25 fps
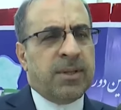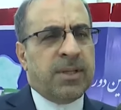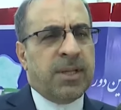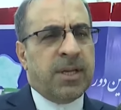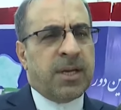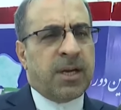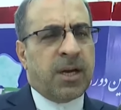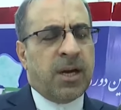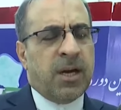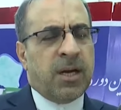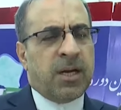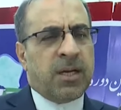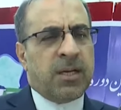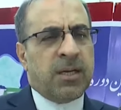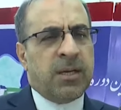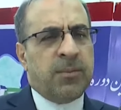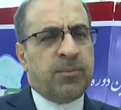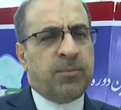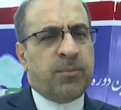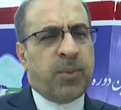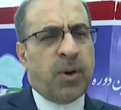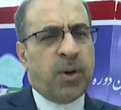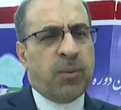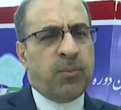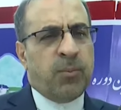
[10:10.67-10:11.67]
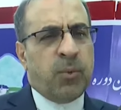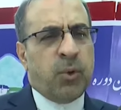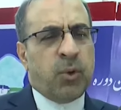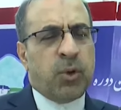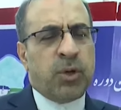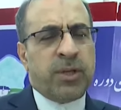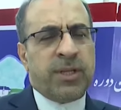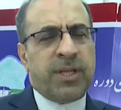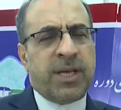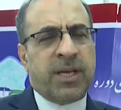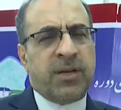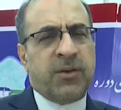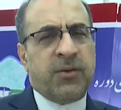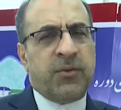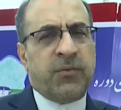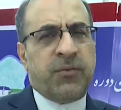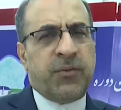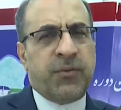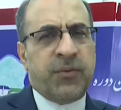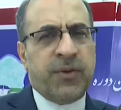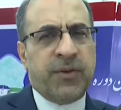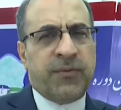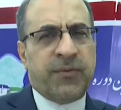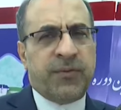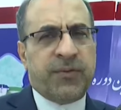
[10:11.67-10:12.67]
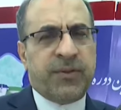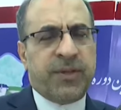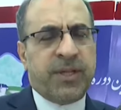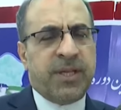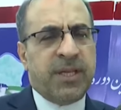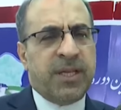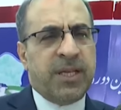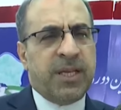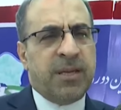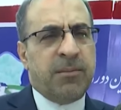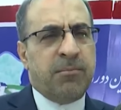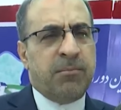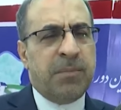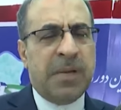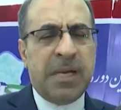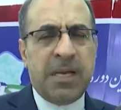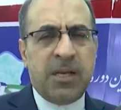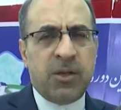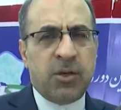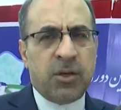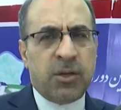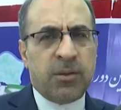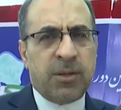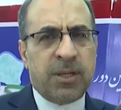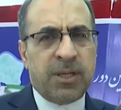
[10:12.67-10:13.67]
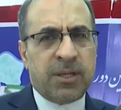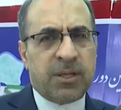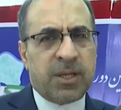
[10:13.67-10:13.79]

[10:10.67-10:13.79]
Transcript: there are about more than fifty million